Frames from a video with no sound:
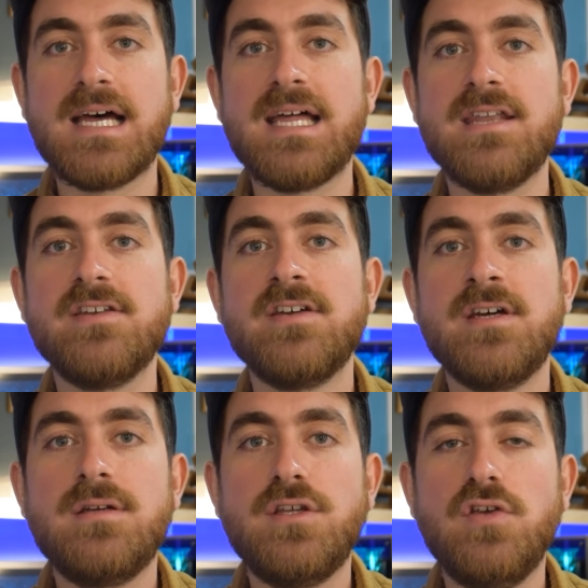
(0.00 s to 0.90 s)
and
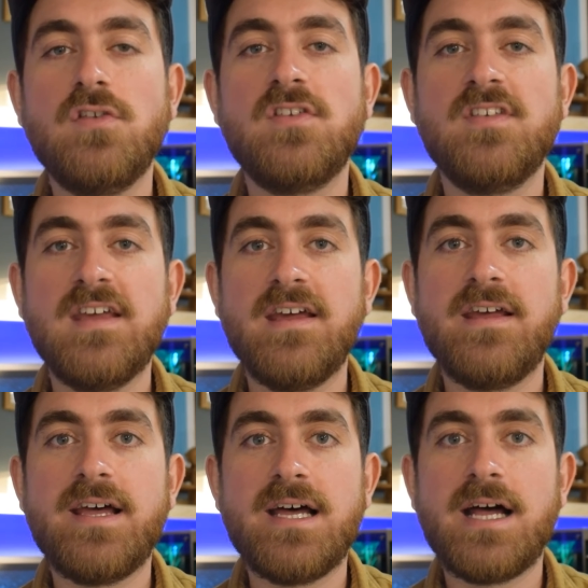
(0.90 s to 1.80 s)
uses it
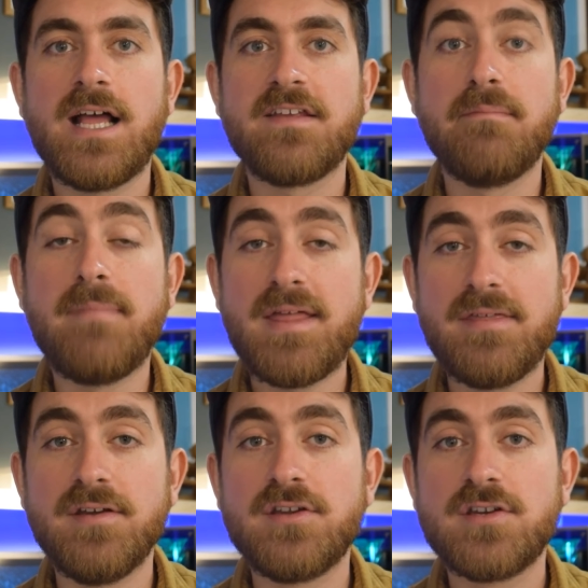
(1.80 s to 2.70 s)
as a
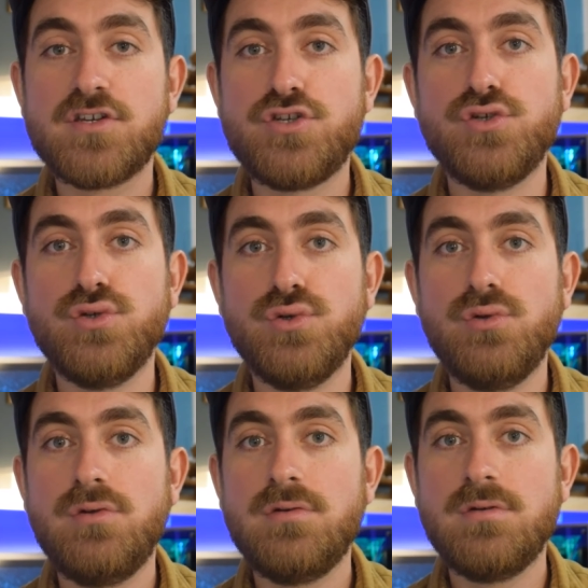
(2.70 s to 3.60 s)
method to